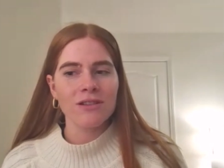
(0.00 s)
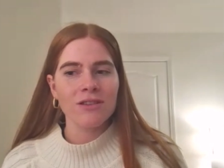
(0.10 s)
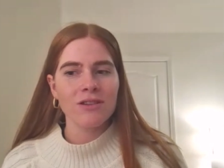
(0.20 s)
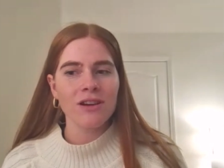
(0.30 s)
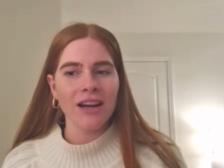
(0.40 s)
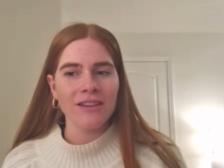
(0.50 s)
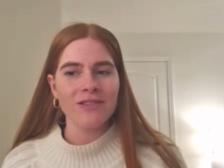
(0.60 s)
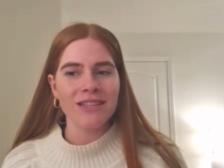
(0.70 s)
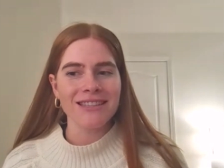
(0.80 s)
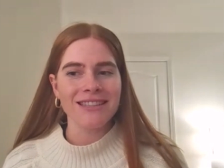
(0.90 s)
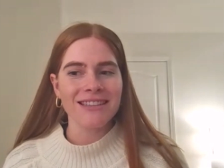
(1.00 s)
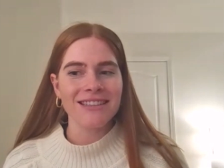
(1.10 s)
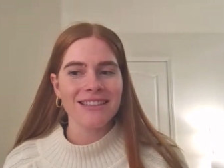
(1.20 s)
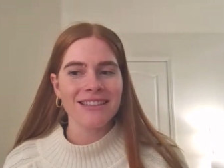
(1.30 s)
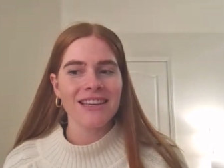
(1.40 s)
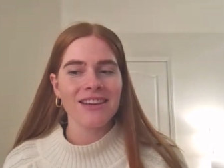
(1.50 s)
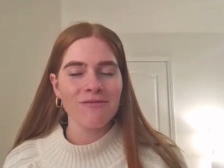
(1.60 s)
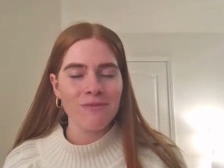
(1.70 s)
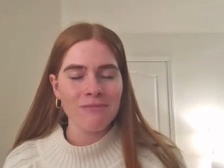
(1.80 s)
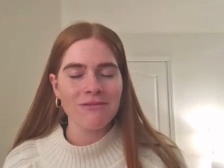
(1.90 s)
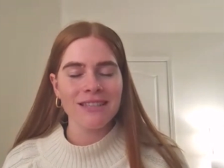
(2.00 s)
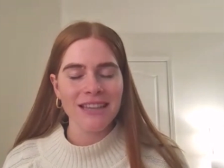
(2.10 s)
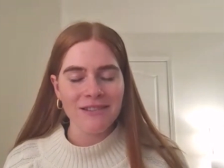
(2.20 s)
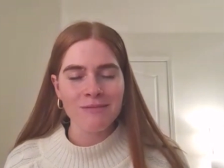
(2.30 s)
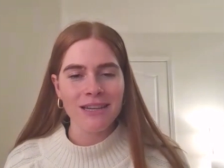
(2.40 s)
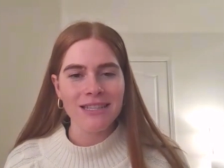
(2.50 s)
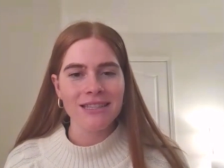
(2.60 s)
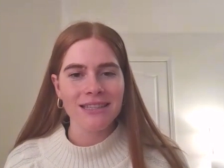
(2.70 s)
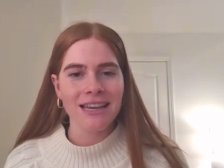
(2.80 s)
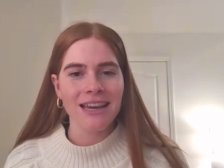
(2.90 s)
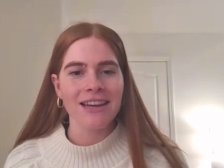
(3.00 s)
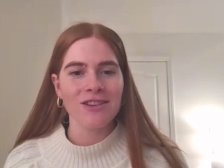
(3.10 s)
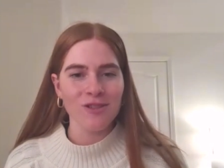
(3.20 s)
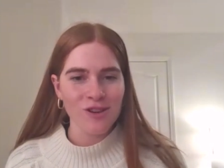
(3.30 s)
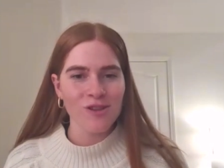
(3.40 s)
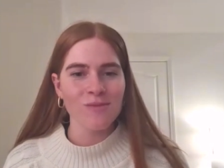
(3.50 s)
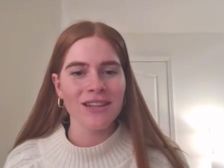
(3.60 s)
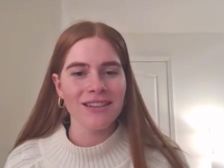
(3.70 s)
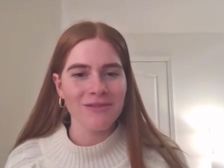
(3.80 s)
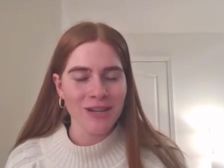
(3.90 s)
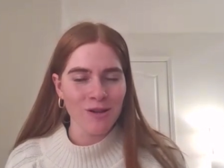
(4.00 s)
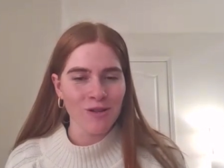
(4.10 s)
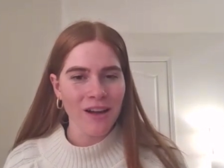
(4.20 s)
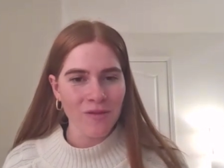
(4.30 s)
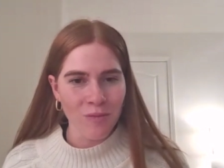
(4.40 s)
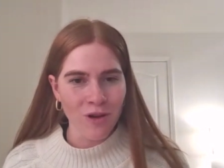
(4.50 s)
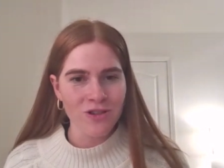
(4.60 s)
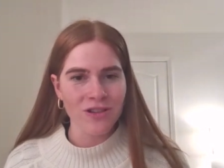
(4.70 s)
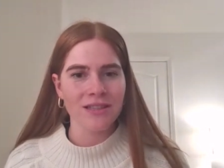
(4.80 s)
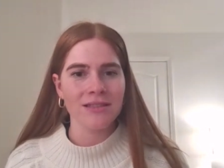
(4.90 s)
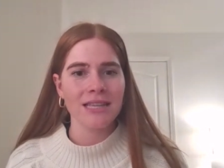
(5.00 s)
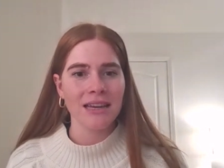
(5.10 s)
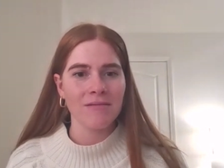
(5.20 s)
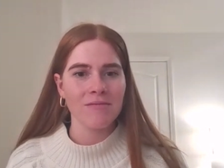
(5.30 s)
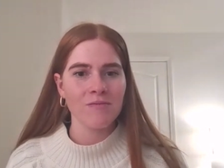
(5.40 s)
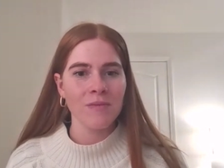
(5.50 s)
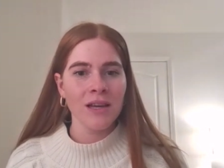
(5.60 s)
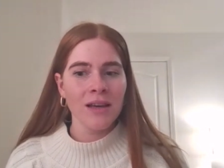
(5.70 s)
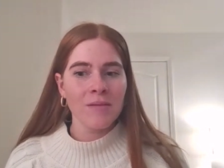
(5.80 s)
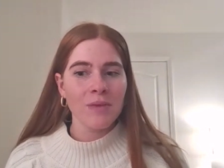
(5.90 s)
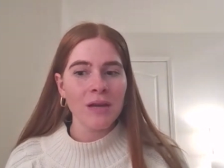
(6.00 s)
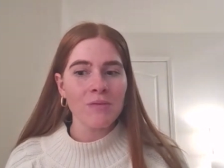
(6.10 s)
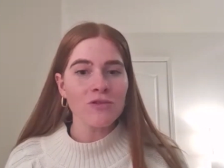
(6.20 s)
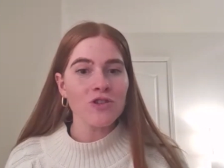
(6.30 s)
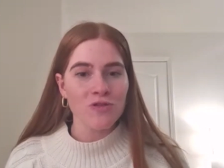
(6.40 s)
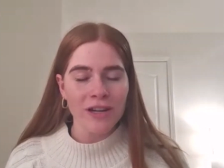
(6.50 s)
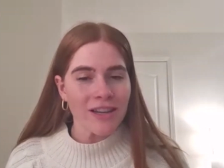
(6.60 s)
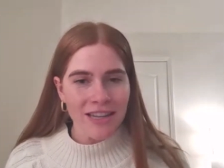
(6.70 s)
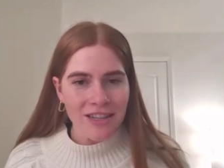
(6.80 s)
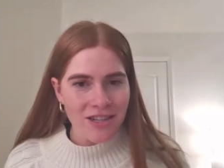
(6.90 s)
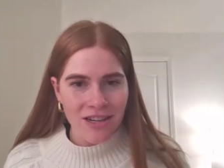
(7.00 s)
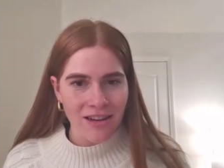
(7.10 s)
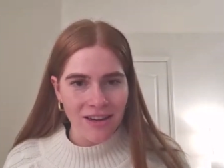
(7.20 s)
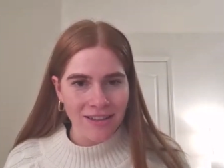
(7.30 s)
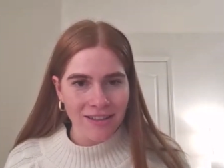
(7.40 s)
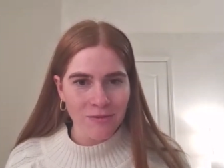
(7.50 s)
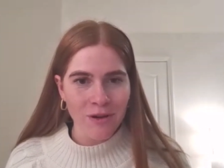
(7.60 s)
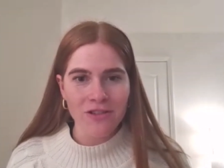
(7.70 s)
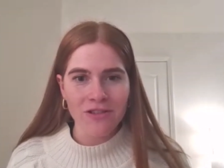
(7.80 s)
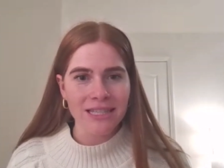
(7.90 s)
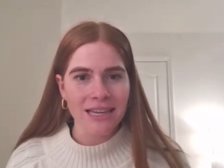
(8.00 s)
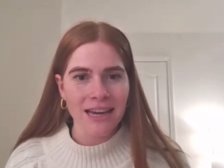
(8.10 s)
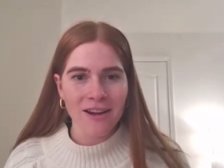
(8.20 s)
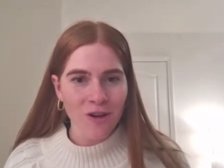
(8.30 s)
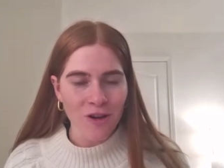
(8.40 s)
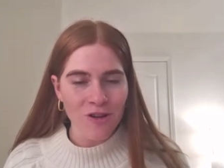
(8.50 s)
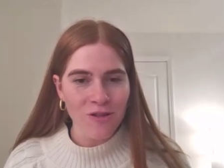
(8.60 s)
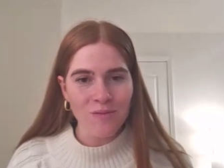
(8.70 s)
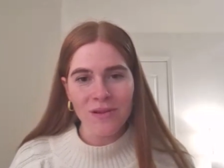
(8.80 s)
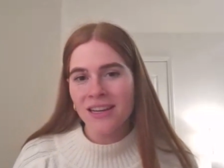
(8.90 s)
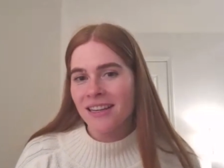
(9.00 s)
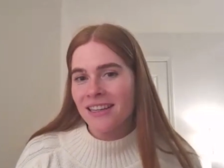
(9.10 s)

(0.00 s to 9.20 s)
to kind of just give people a safe space to say, "You're human. We all have emotions, and people trigger each other, whether it's at home."